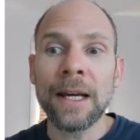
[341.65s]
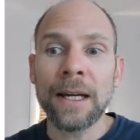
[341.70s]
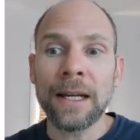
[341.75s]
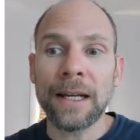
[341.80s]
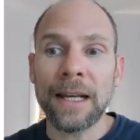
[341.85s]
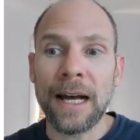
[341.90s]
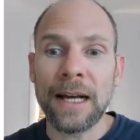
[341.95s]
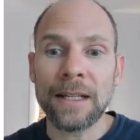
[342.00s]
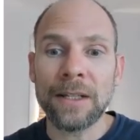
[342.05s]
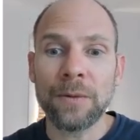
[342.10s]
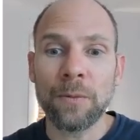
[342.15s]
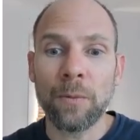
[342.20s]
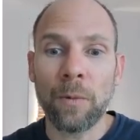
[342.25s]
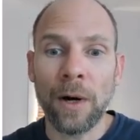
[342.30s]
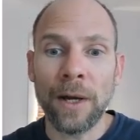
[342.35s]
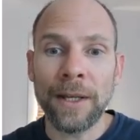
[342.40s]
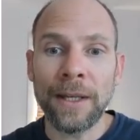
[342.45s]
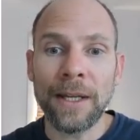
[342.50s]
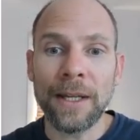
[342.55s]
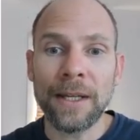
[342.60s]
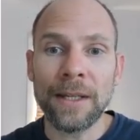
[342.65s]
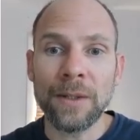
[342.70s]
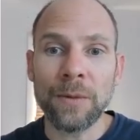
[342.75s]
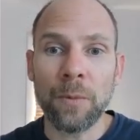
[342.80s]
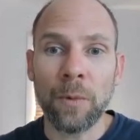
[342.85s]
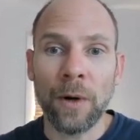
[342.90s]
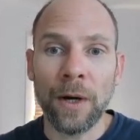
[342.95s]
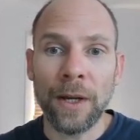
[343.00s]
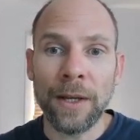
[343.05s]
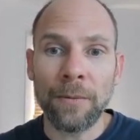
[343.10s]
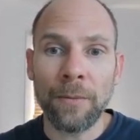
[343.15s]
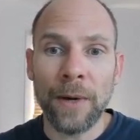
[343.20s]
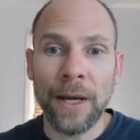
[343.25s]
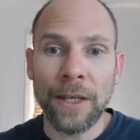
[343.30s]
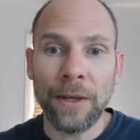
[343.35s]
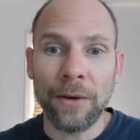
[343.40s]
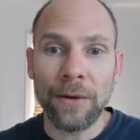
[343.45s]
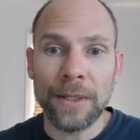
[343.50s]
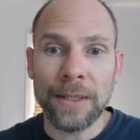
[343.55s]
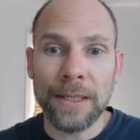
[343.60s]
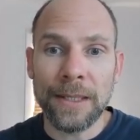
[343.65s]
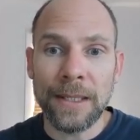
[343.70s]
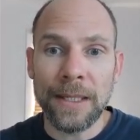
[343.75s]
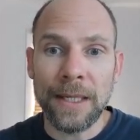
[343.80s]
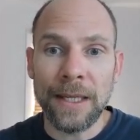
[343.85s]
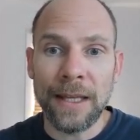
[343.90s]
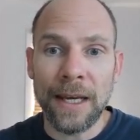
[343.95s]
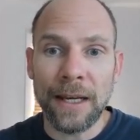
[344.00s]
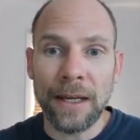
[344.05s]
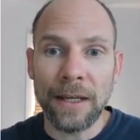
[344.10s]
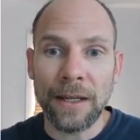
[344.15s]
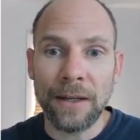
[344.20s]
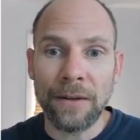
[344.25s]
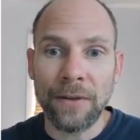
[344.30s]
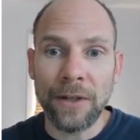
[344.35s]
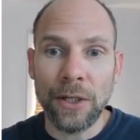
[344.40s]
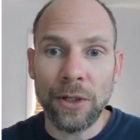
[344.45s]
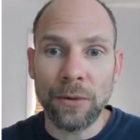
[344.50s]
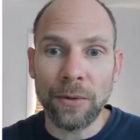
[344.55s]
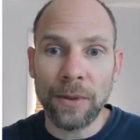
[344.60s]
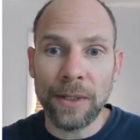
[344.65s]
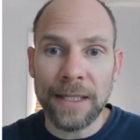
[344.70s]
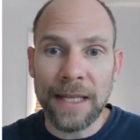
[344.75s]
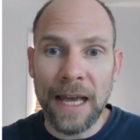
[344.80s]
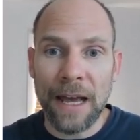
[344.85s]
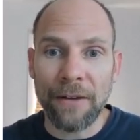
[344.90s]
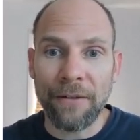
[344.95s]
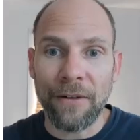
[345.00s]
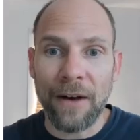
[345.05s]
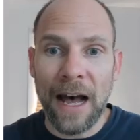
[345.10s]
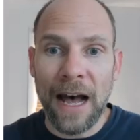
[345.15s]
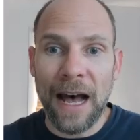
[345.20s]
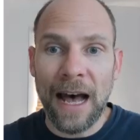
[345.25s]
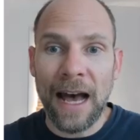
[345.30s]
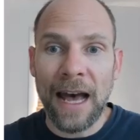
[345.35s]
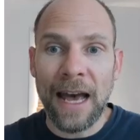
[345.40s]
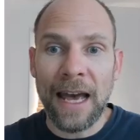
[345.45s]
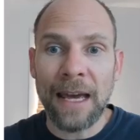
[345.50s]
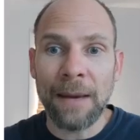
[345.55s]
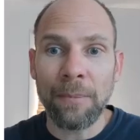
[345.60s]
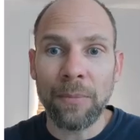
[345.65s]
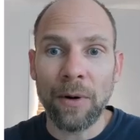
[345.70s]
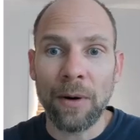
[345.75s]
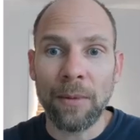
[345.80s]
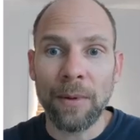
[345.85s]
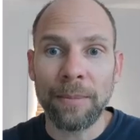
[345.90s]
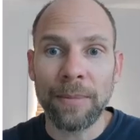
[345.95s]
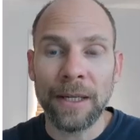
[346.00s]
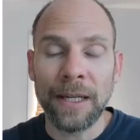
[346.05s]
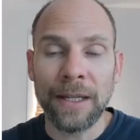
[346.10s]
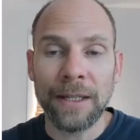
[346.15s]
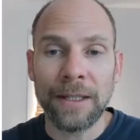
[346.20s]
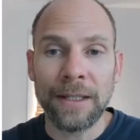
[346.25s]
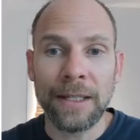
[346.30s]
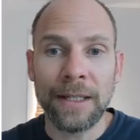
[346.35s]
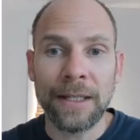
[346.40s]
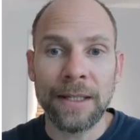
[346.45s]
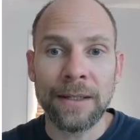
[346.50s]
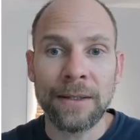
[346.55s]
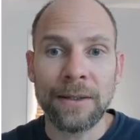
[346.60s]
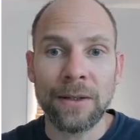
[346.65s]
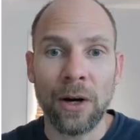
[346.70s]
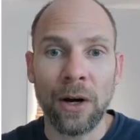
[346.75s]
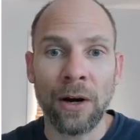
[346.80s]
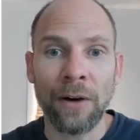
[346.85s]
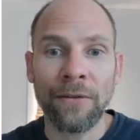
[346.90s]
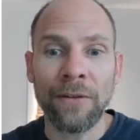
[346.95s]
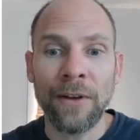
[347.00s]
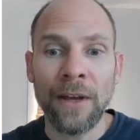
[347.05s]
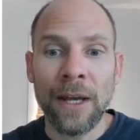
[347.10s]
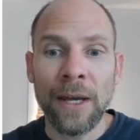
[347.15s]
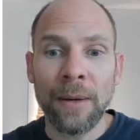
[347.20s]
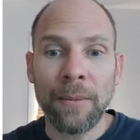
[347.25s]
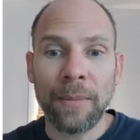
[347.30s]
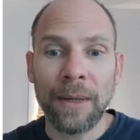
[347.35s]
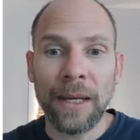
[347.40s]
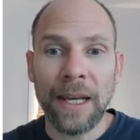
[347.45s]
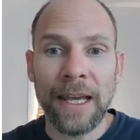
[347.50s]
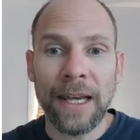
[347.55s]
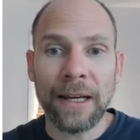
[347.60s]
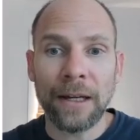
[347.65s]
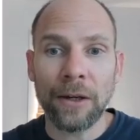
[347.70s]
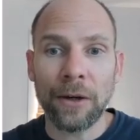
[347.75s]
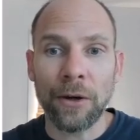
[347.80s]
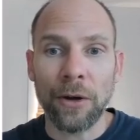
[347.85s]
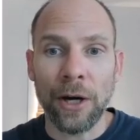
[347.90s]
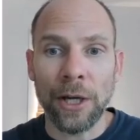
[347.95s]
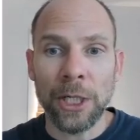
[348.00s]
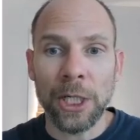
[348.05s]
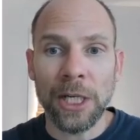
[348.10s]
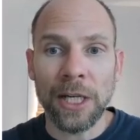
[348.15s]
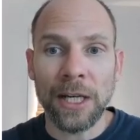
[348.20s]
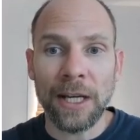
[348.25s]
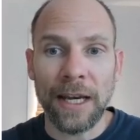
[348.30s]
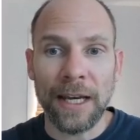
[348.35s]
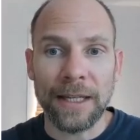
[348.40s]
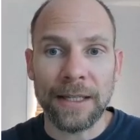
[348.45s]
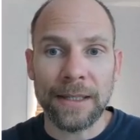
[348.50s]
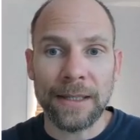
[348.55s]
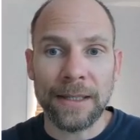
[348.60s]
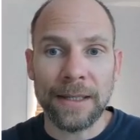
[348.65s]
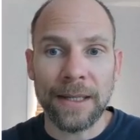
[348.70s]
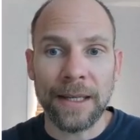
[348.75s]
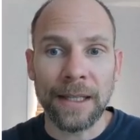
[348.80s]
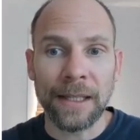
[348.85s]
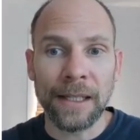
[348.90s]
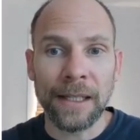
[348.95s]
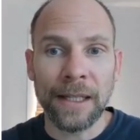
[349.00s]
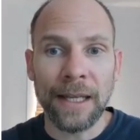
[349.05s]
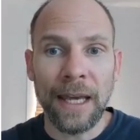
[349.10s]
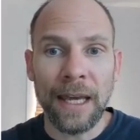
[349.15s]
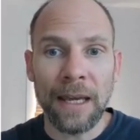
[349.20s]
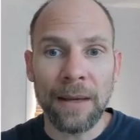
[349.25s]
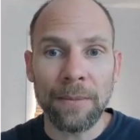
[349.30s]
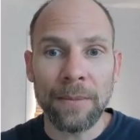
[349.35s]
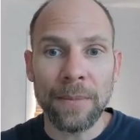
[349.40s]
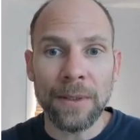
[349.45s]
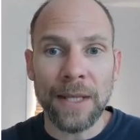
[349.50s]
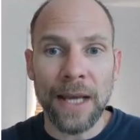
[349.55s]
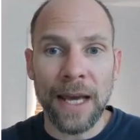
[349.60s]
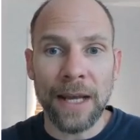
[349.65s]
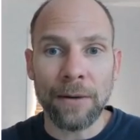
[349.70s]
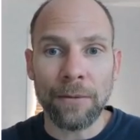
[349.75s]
Class 1 is one where you can see that individuals have high probabilities of playing logic and skill games and